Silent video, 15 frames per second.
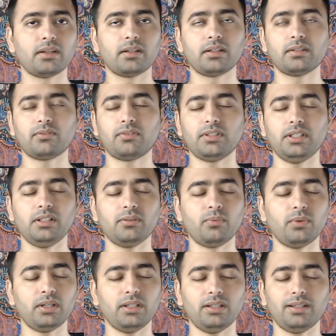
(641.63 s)

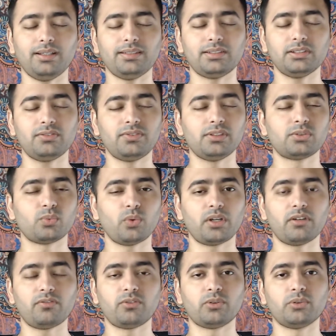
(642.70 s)
It just feels
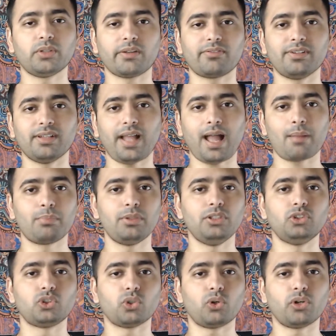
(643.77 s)
wonderful. I feel happy,
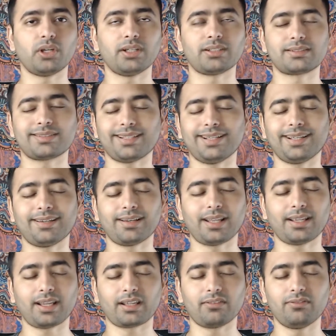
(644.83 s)
joyous, and like
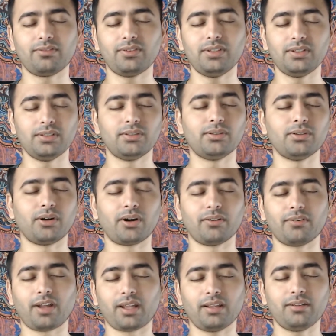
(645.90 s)
I can feel, or if
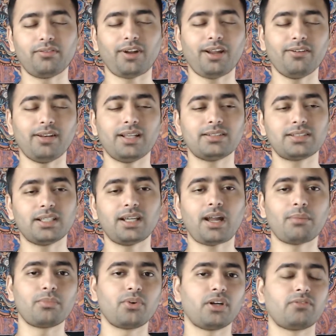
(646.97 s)
I let's say
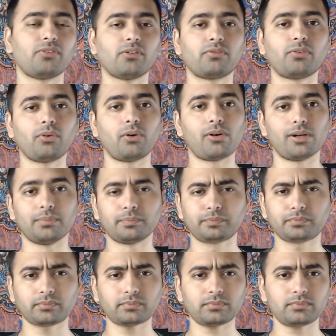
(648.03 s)
I'm grateful for
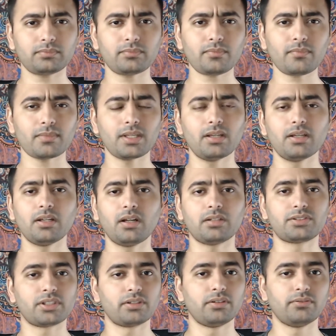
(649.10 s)
a
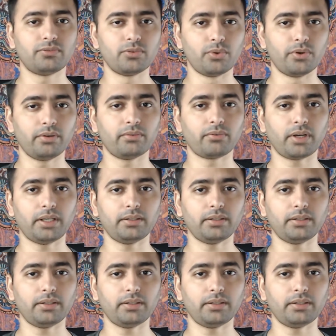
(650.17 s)
certain food, right?